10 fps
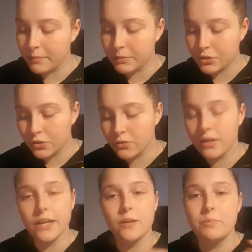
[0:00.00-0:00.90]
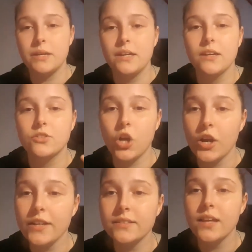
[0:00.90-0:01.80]
number two, it could be
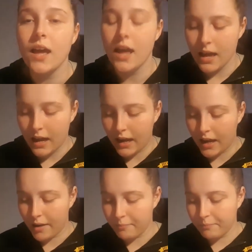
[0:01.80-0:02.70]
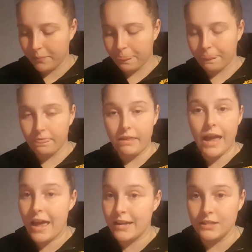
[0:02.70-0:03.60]
toys, um,
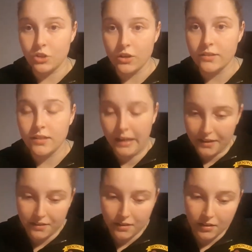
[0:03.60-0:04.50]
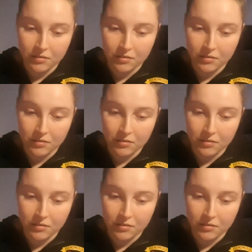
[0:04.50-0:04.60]
any toys, like